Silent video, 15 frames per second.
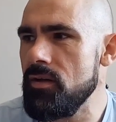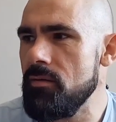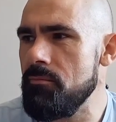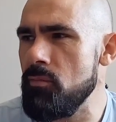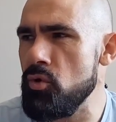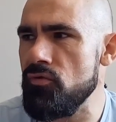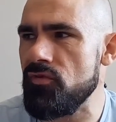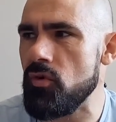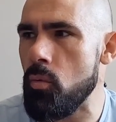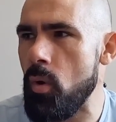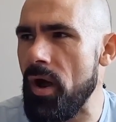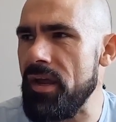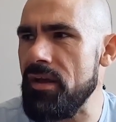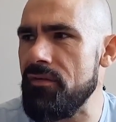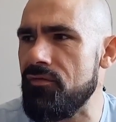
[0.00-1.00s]
moved
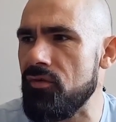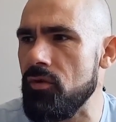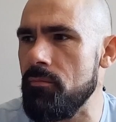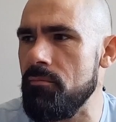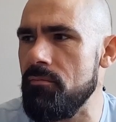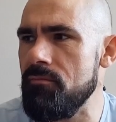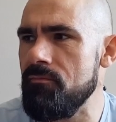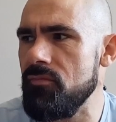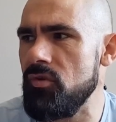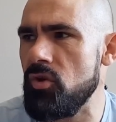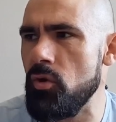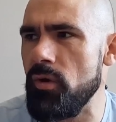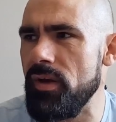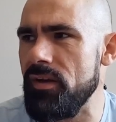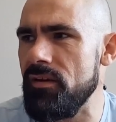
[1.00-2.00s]
away from
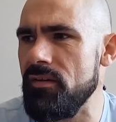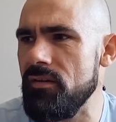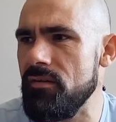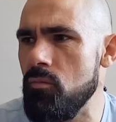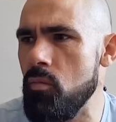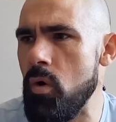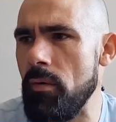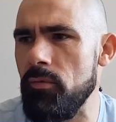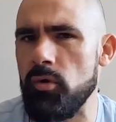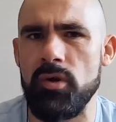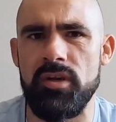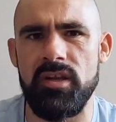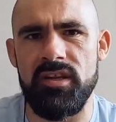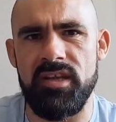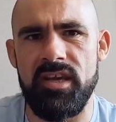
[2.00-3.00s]
doing what I'm
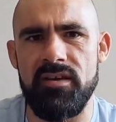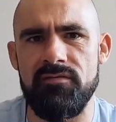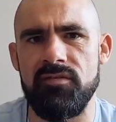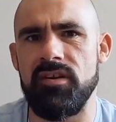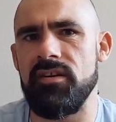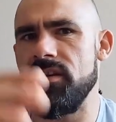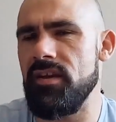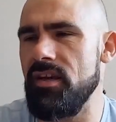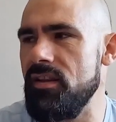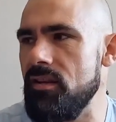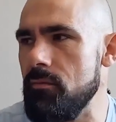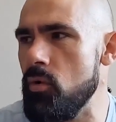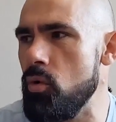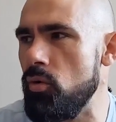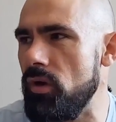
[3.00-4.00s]
doing in the evening in
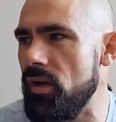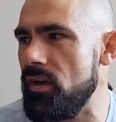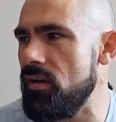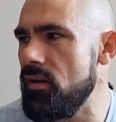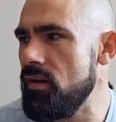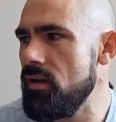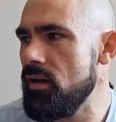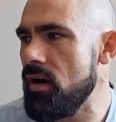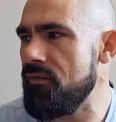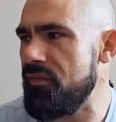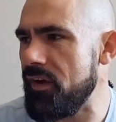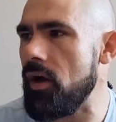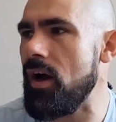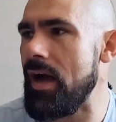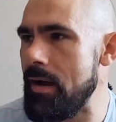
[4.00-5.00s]
the morning, I
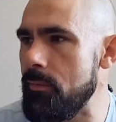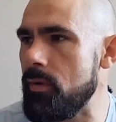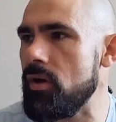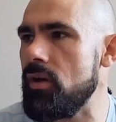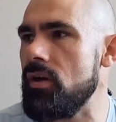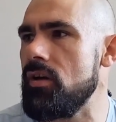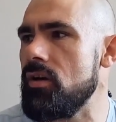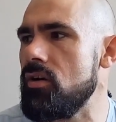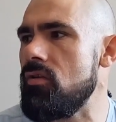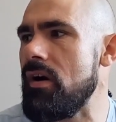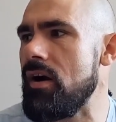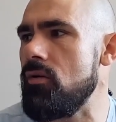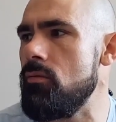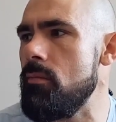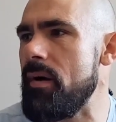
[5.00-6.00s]
think I am going to
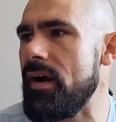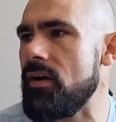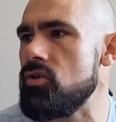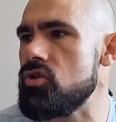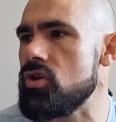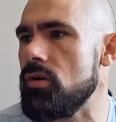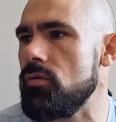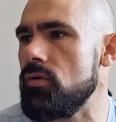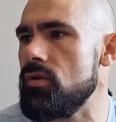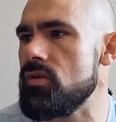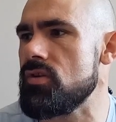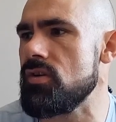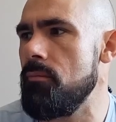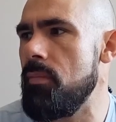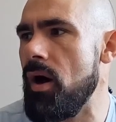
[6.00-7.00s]
crack on with back and
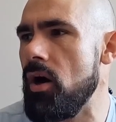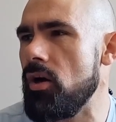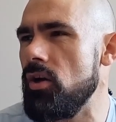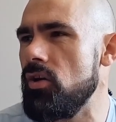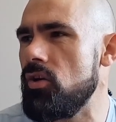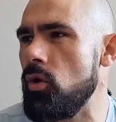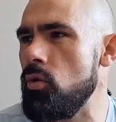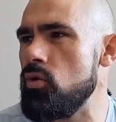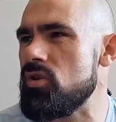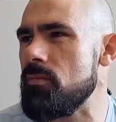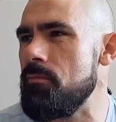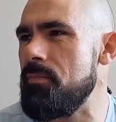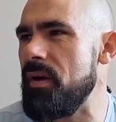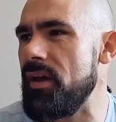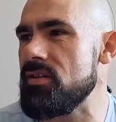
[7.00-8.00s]
shoulders, but I'm going to do
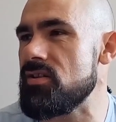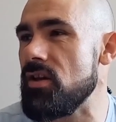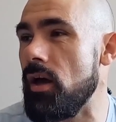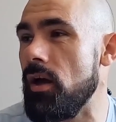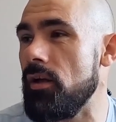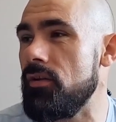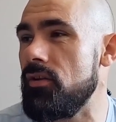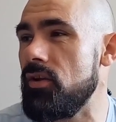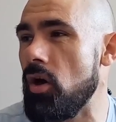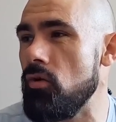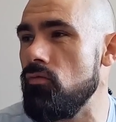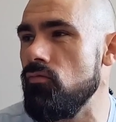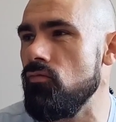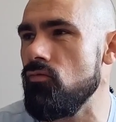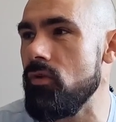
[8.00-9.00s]
some bits that I
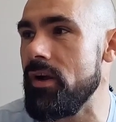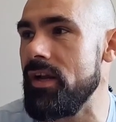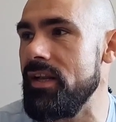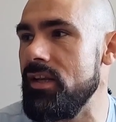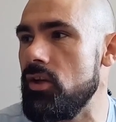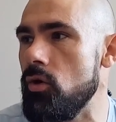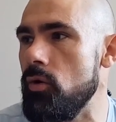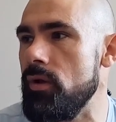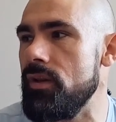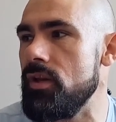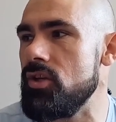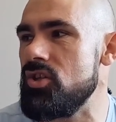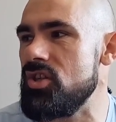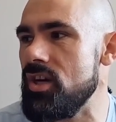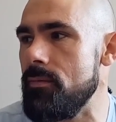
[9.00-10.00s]
don't really do in
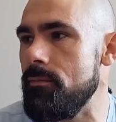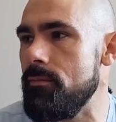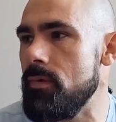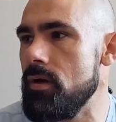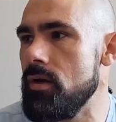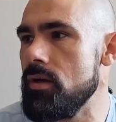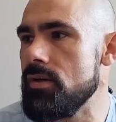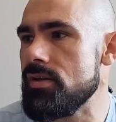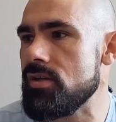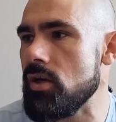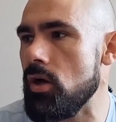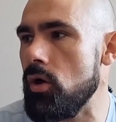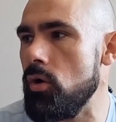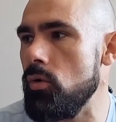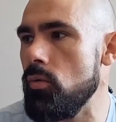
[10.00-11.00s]
the gym.
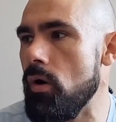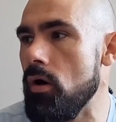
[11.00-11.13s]
So